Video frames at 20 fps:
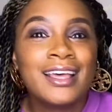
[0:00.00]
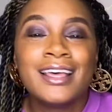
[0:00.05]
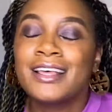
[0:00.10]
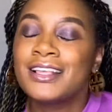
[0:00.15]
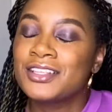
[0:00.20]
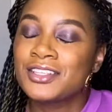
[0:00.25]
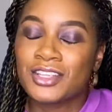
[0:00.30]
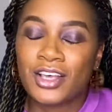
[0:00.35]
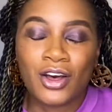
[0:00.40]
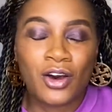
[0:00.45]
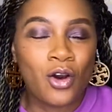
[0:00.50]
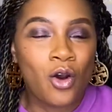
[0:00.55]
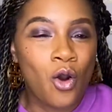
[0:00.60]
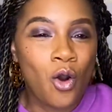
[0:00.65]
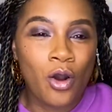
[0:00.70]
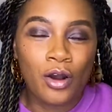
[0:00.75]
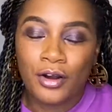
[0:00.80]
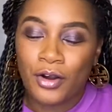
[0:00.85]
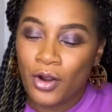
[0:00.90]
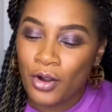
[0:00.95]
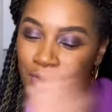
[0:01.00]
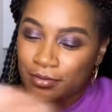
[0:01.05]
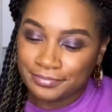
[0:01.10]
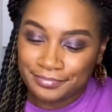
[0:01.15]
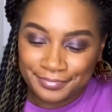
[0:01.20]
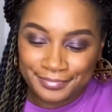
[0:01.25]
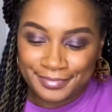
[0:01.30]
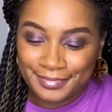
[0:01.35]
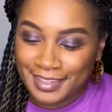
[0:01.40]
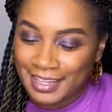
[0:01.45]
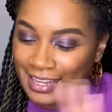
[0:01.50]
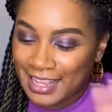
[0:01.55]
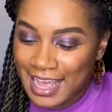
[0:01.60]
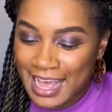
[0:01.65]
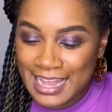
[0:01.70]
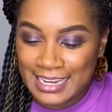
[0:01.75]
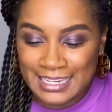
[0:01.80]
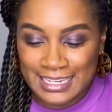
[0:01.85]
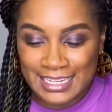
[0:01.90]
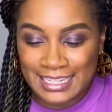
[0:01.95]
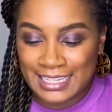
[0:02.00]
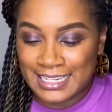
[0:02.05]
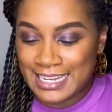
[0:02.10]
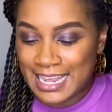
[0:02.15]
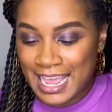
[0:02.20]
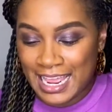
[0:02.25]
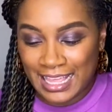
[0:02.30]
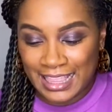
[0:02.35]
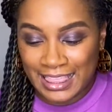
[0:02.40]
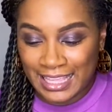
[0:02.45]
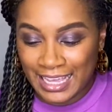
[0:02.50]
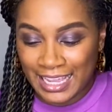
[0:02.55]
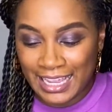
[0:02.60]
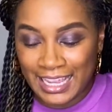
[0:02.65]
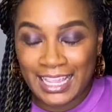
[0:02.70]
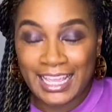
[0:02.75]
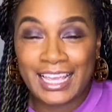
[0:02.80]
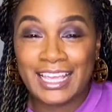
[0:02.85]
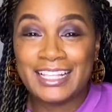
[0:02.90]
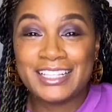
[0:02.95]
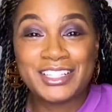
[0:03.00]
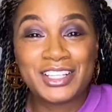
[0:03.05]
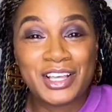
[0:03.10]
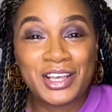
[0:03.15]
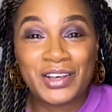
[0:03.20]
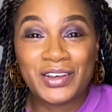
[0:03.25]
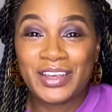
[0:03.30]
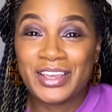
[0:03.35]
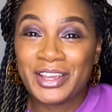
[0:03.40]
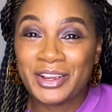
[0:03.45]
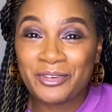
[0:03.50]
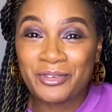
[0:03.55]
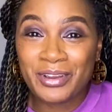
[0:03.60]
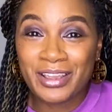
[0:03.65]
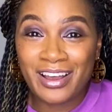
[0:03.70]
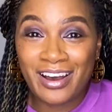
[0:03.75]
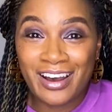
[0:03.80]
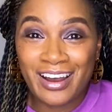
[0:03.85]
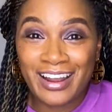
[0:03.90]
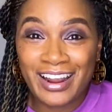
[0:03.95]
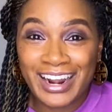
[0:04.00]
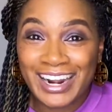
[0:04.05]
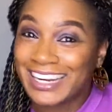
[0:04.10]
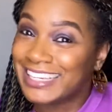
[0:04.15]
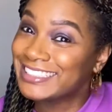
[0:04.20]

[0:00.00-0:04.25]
So I did the dang thing. And so here we are.